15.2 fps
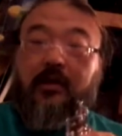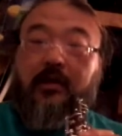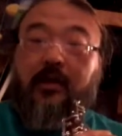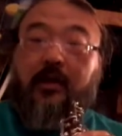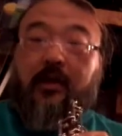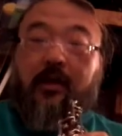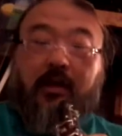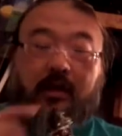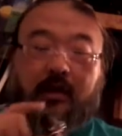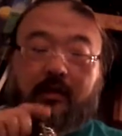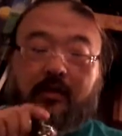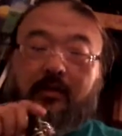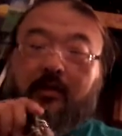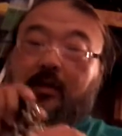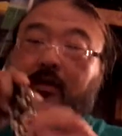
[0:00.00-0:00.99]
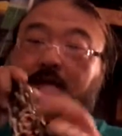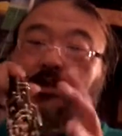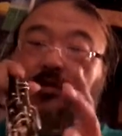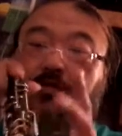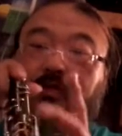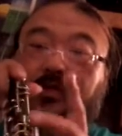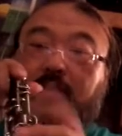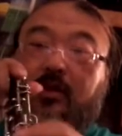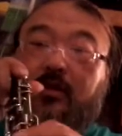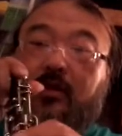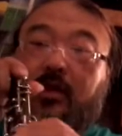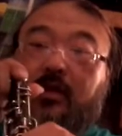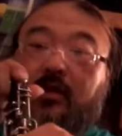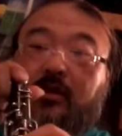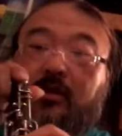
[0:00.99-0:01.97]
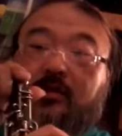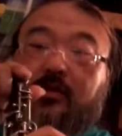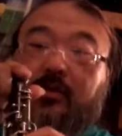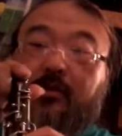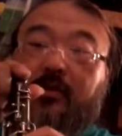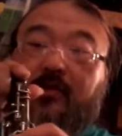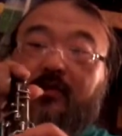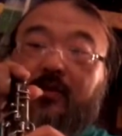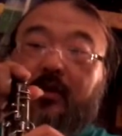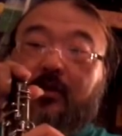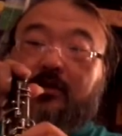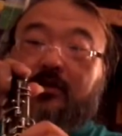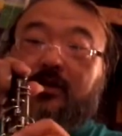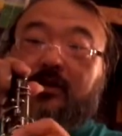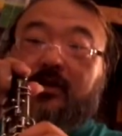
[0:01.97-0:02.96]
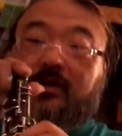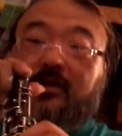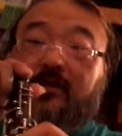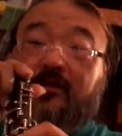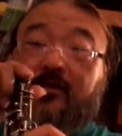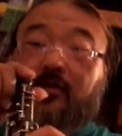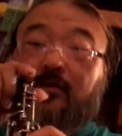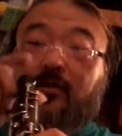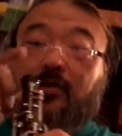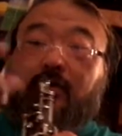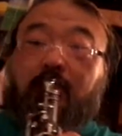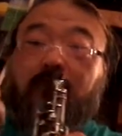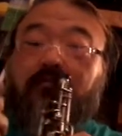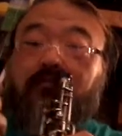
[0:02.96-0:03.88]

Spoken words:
and just put these three fingers just as if you do.